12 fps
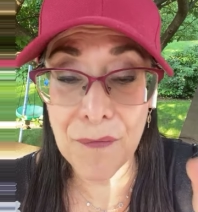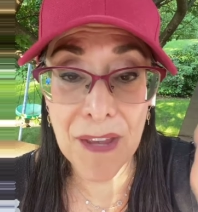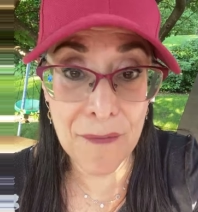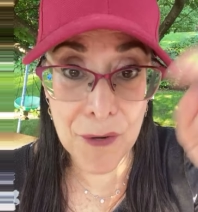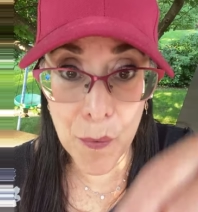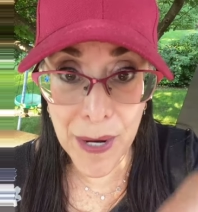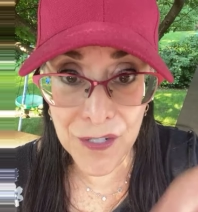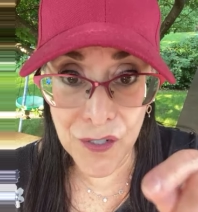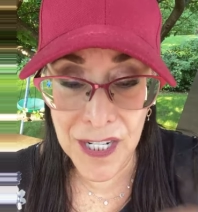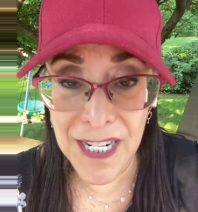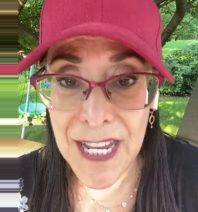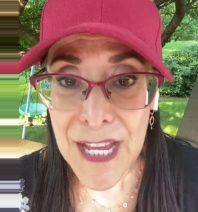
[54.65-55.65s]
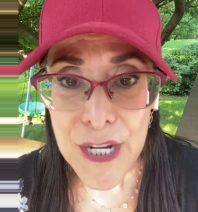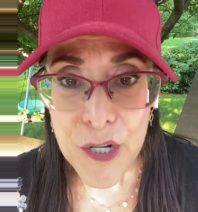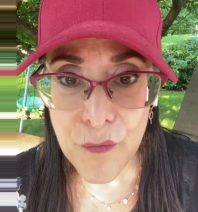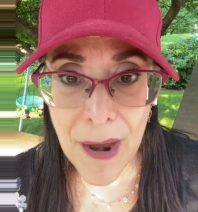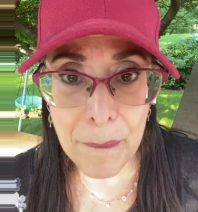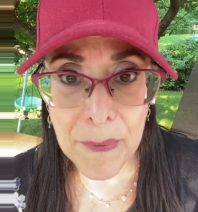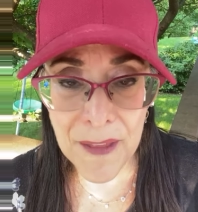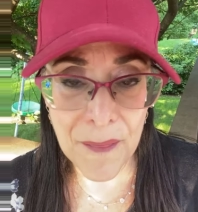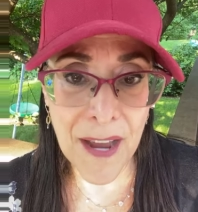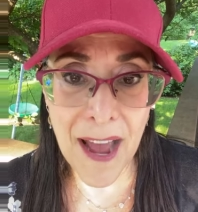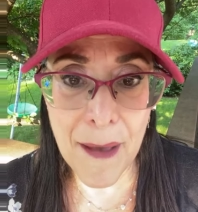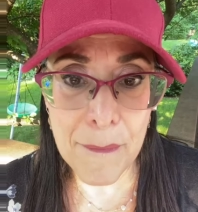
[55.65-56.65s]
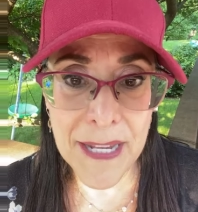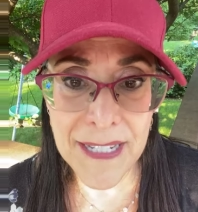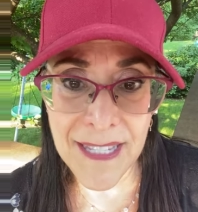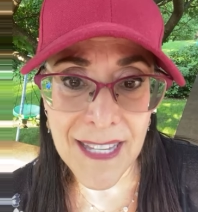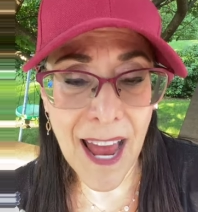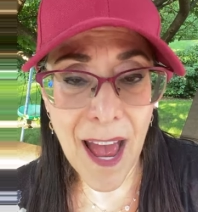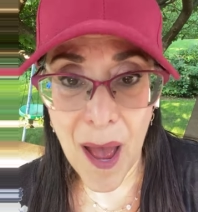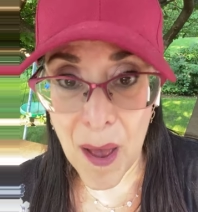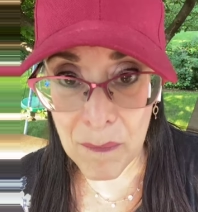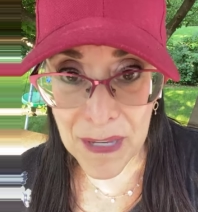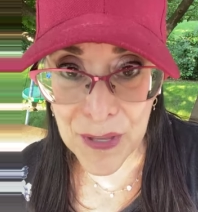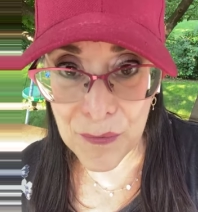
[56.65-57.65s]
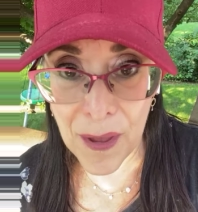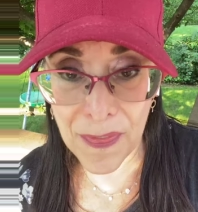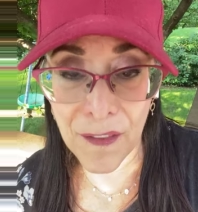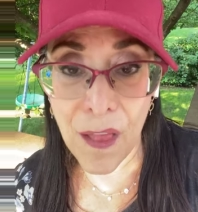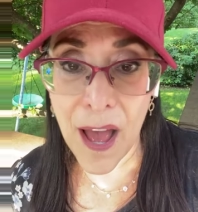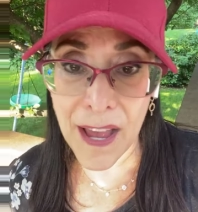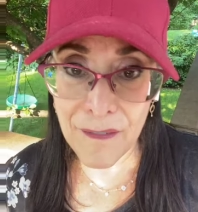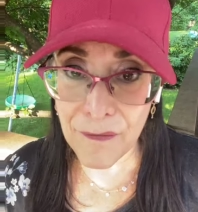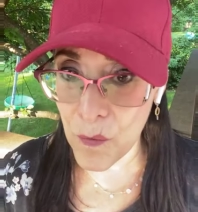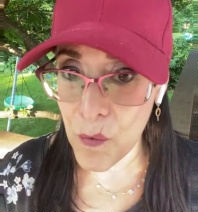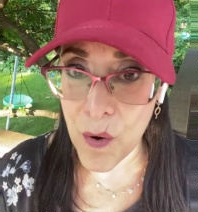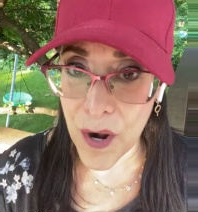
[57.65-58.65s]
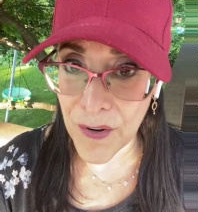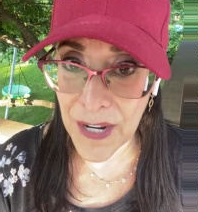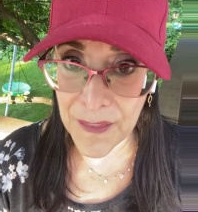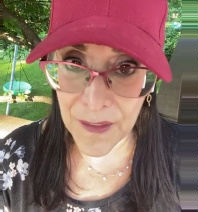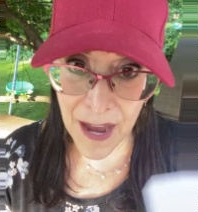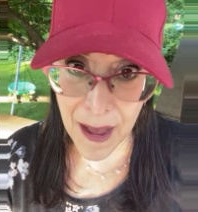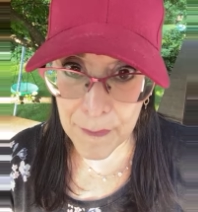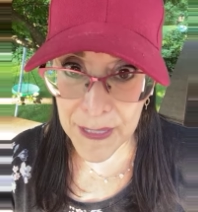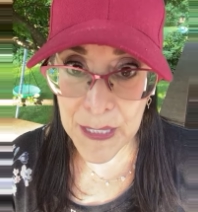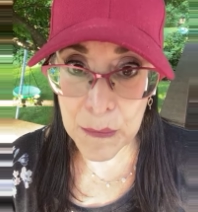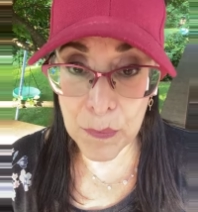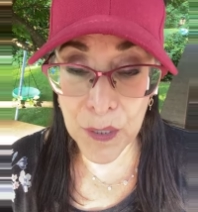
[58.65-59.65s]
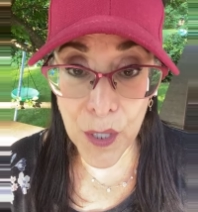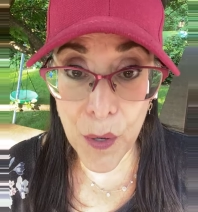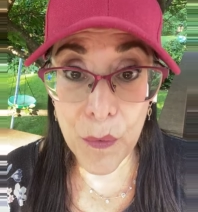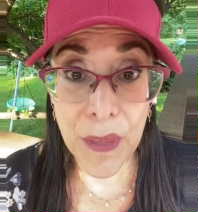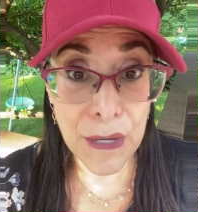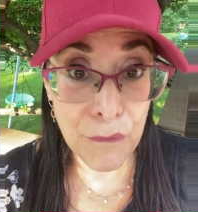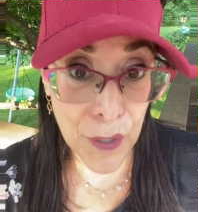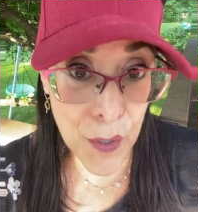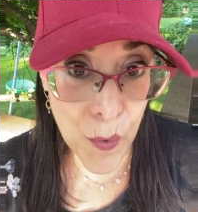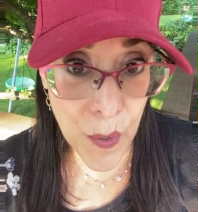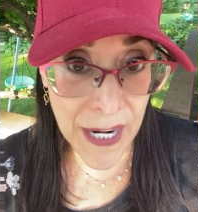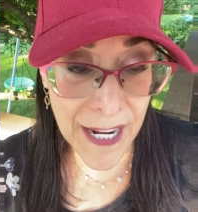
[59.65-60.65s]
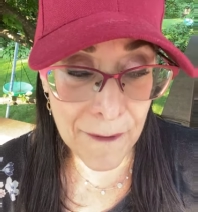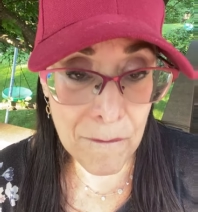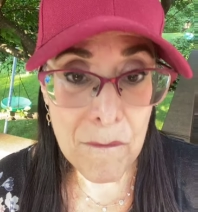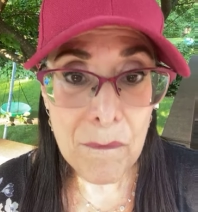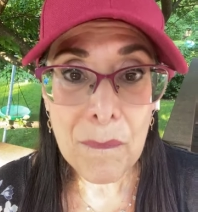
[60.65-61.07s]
If you have a question, drop it in the comments, either on the live or in the comments below the recording.